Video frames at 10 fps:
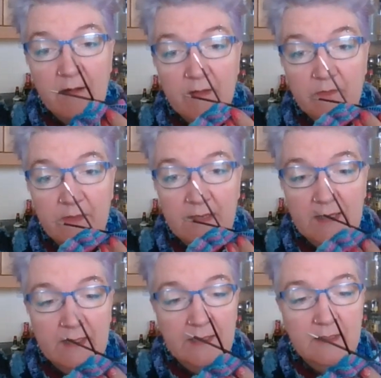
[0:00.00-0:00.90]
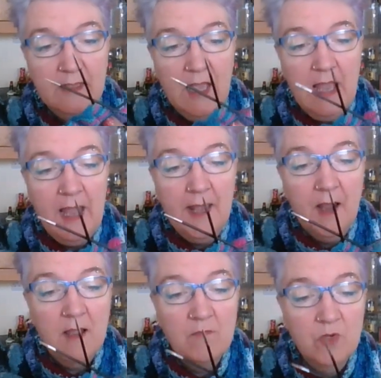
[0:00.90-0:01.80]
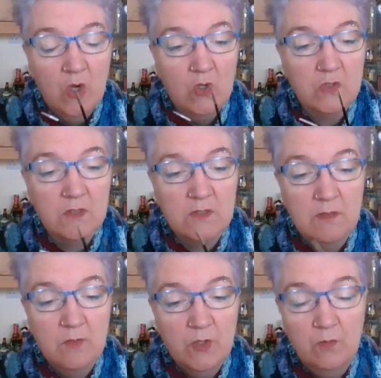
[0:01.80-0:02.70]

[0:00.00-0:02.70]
someone who works with DPNs usually.